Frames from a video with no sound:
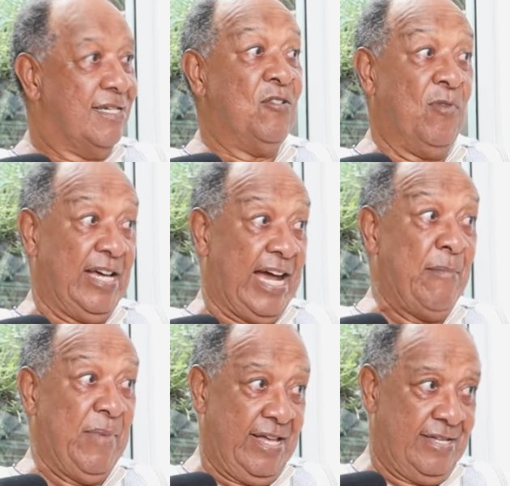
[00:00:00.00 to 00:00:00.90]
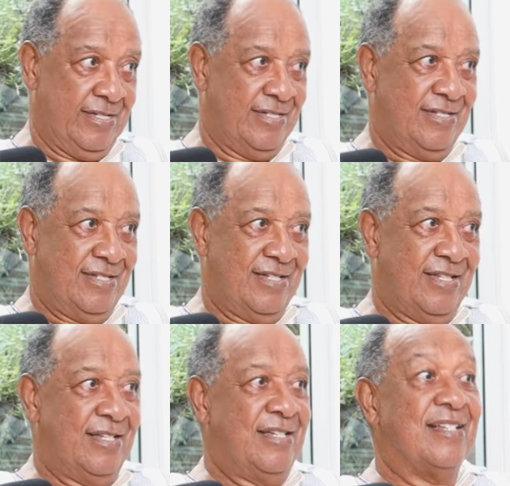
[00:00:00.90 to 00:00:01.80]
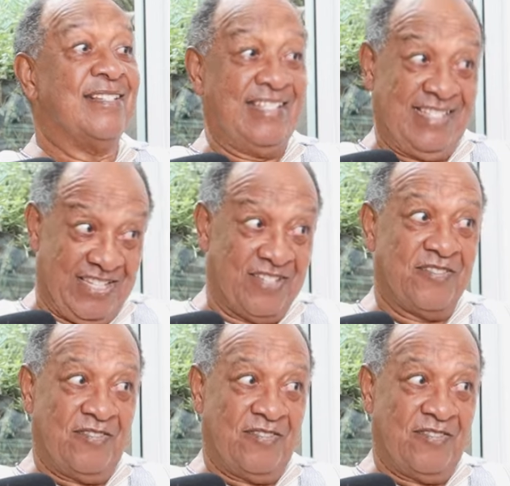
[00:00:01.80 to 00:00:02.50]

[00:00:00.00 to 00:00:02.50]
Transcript: it was Hammer. 2006.